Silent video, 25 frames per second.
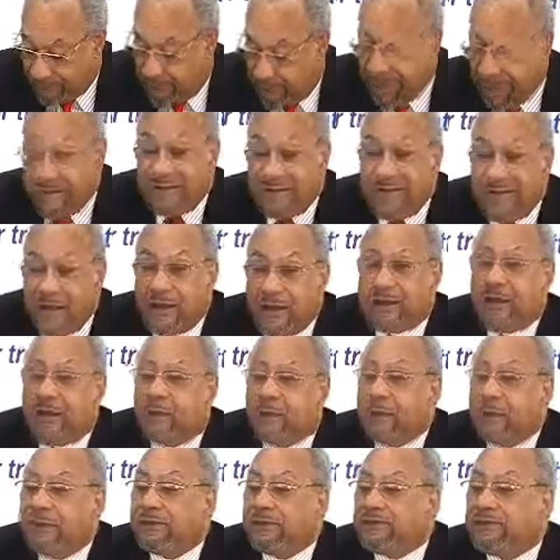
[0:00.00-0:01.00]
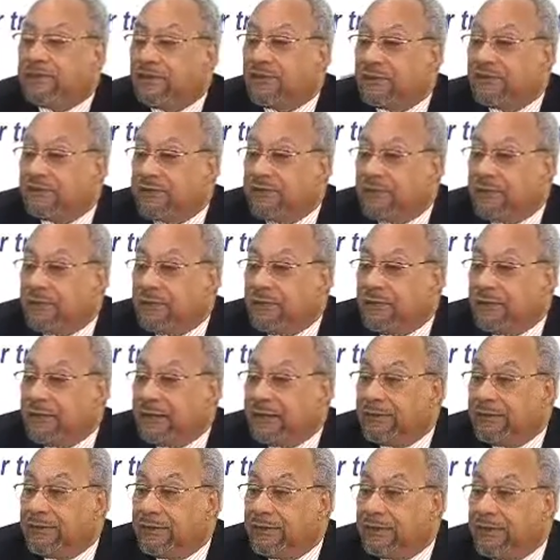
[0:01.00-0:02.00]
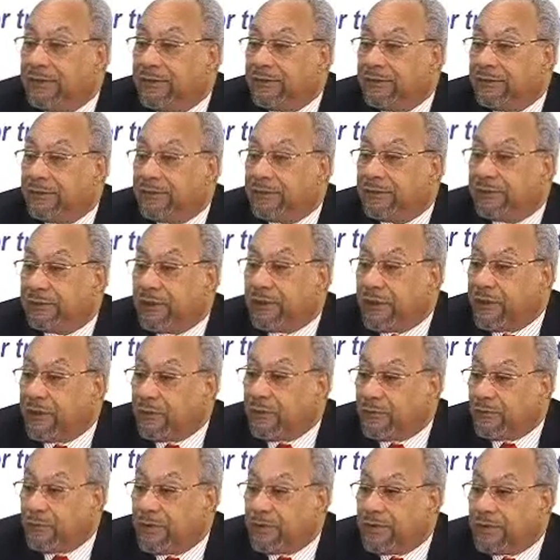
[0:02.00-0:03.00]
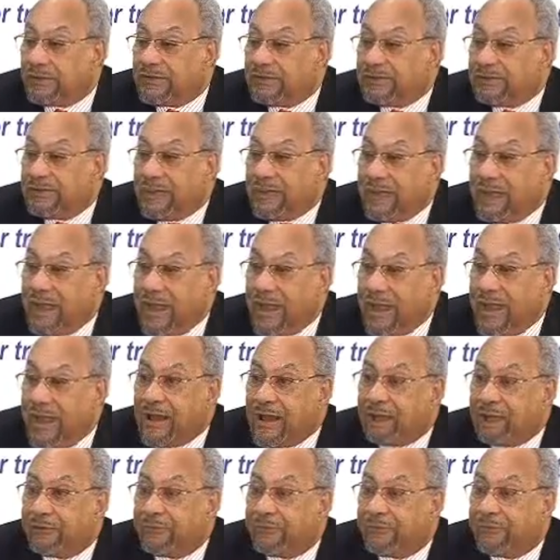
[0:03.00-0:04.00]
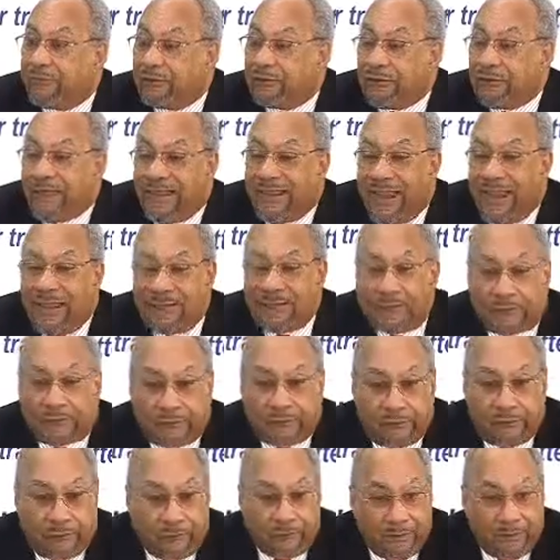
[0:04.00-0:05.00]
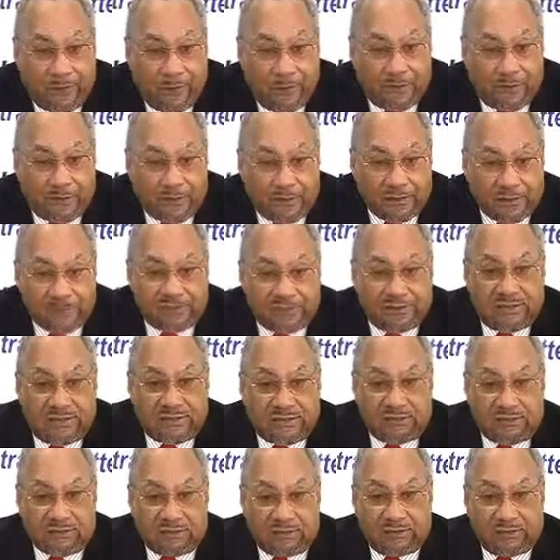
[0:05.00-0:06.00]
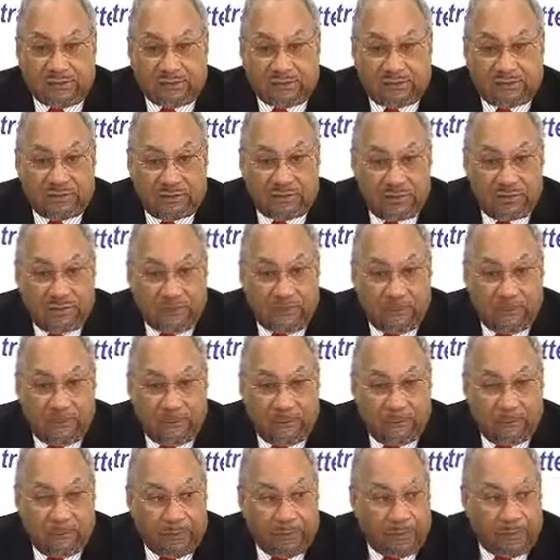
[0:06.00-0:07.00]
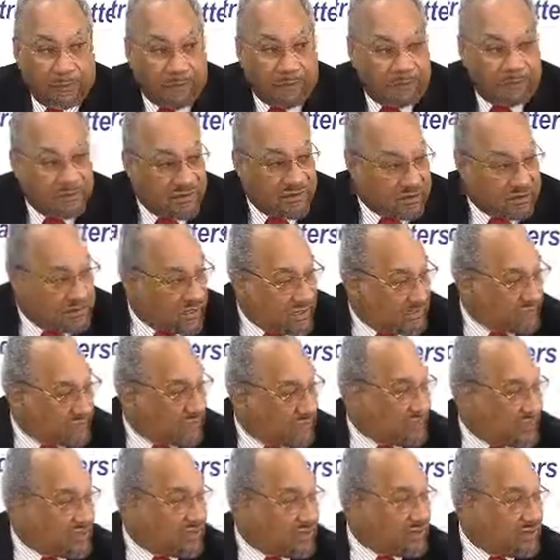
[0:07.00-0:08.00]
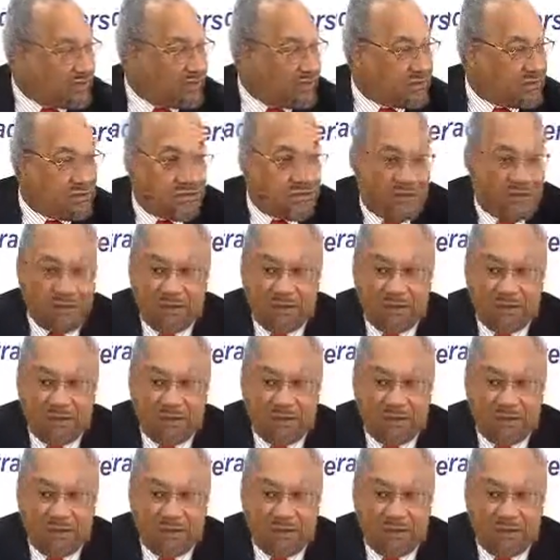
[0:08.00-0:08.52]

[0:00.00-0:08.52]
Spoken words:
with their comments on trade-related issues. In other words, they have to get from their constituents suggestions